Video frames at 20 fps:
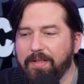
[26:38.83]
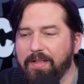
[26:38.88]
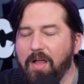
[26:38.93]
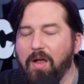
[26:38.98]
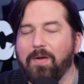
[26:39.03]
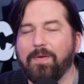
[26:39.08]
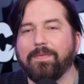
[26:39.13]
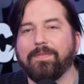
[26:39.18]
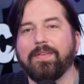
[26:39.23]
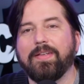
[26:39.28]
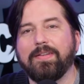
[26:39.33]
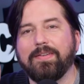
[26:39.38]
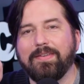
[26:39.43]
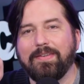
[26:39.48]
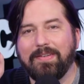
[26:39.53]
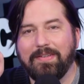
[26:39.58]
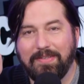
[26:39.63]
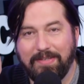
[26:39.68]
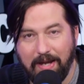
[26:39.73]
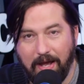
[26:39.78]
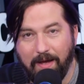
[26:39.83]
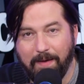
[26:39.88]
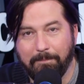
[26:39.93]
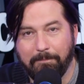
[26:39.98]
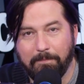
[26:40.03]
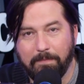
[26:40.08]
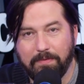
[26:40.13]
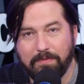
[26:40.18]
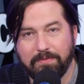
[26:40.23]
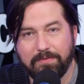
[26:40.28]
Oh,
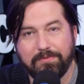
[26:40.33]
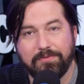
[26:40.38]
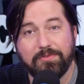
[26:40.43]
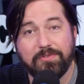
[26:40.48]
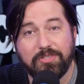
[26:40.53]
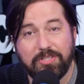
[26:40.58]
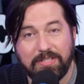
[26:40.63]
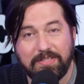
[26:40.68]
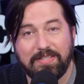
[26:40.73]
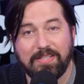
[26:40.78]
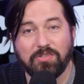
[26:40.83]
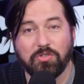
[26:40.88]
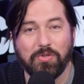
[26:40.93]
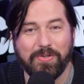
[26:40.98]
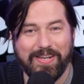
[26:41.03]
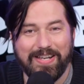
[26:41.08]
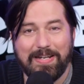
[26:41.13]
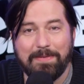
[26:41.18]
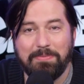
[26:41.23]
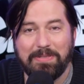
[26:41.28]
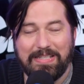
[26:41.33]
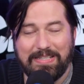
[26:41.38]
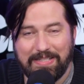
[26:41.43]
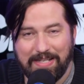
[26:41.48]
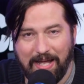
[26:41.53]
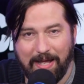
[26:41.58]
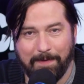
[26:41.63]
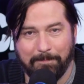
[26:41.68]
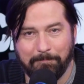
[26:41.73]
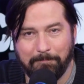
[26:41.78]
dumb. She's incredibly
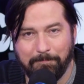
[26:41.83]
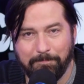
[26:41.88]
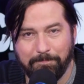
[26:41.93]
dumb.